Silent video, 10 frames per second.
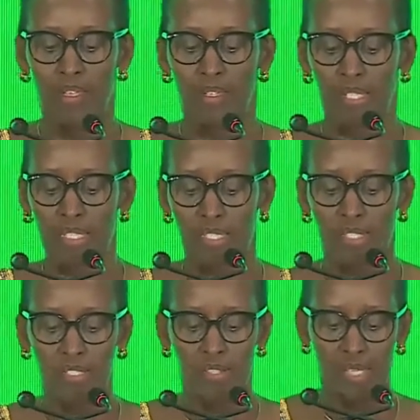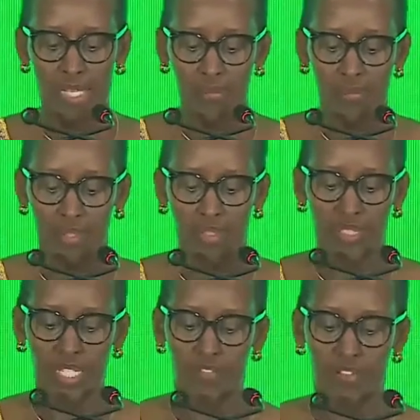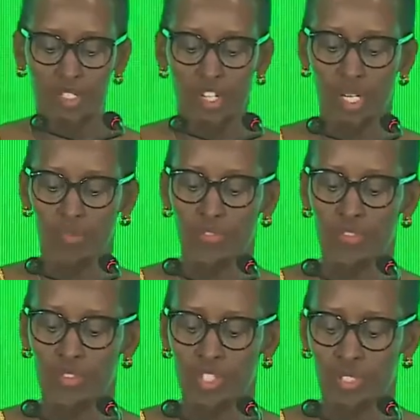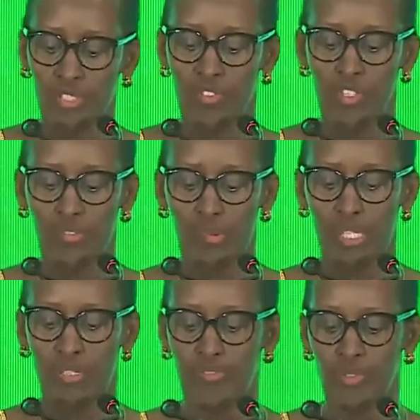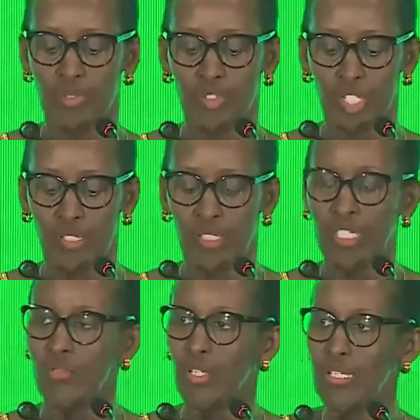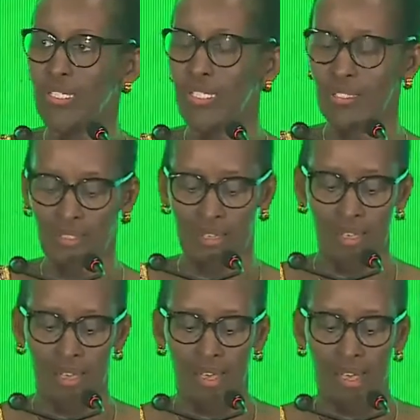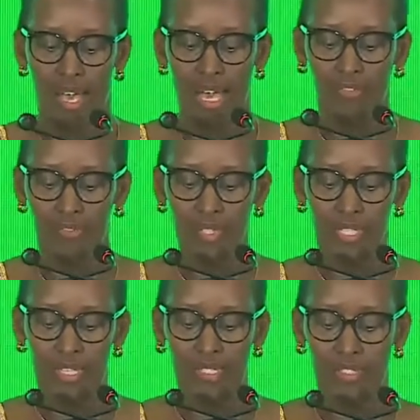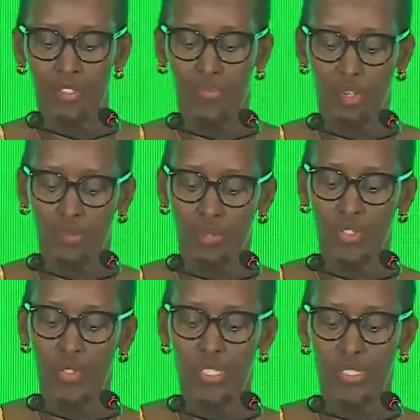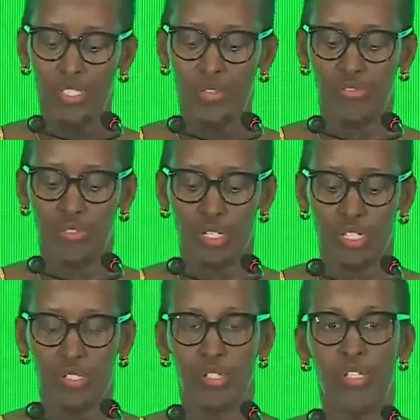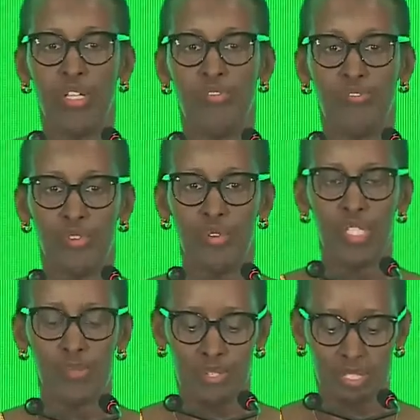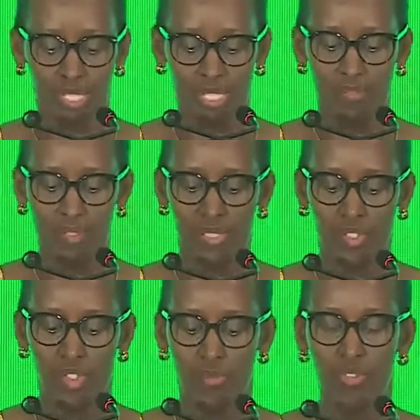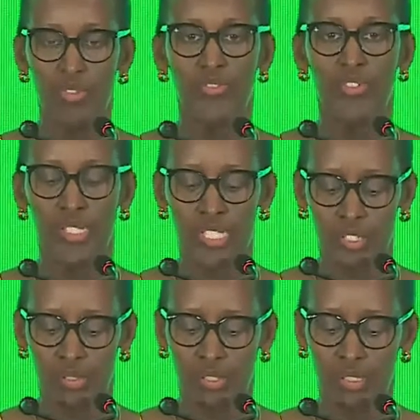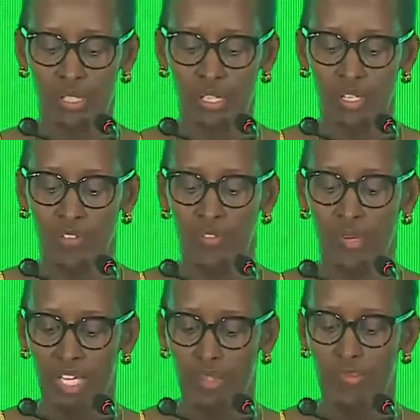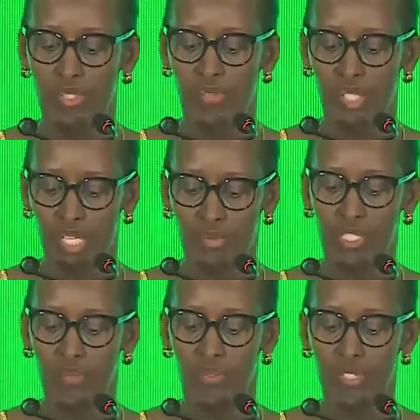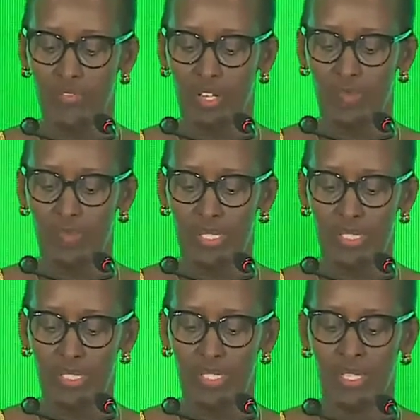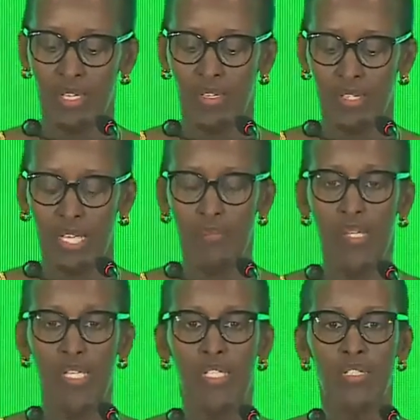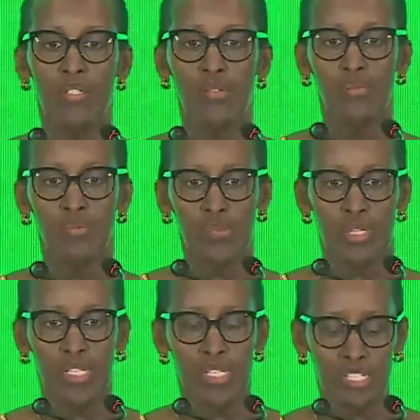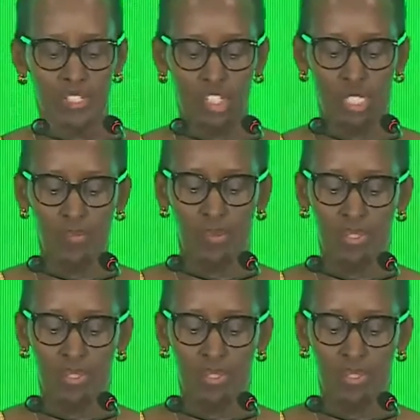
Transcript: This year's theme, Delivering a Common Future, Transforming for Gender Equality, affords us the opportunity to focus on 4 imperatives to move the needle for equitable development, namely women in leadership,